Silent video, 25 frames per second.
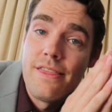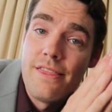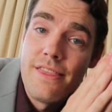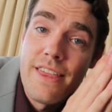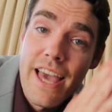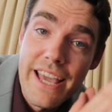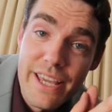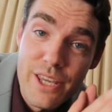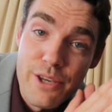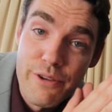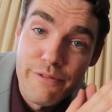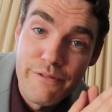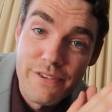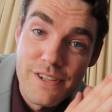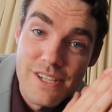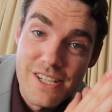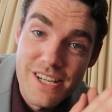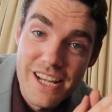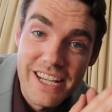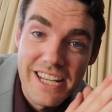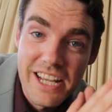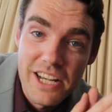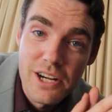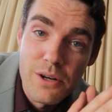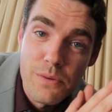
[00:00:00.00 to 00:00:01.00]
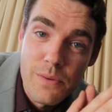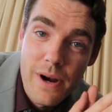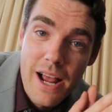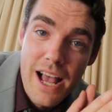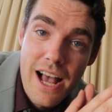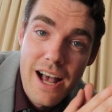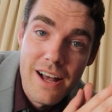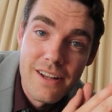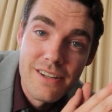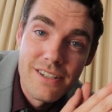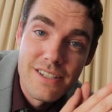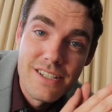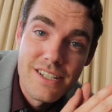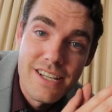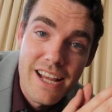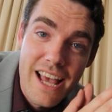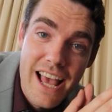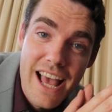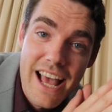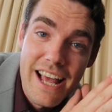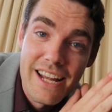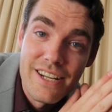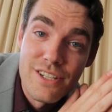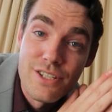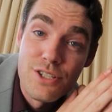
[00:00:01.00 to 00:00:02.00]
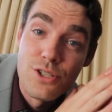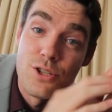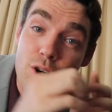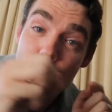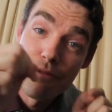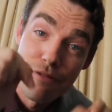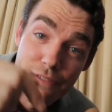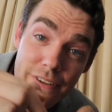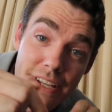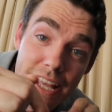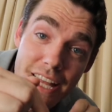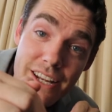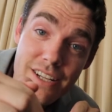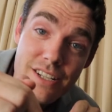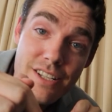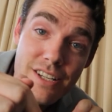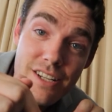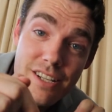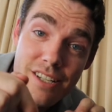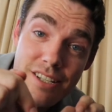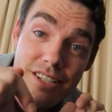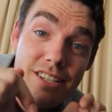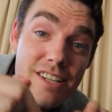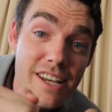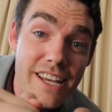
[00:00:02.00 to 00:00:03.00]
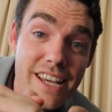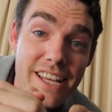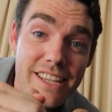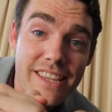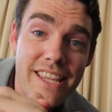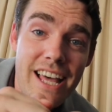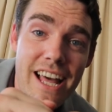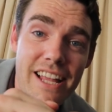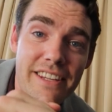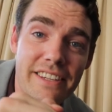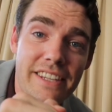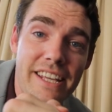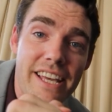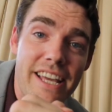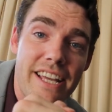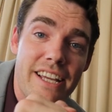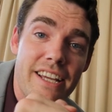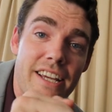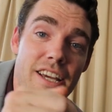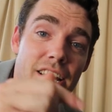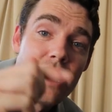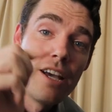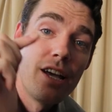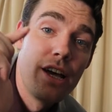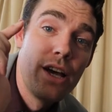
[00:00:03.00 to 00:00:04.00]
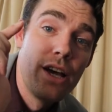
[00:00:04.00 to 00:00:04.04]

thank you for sticking around, and don't forget to hit that link.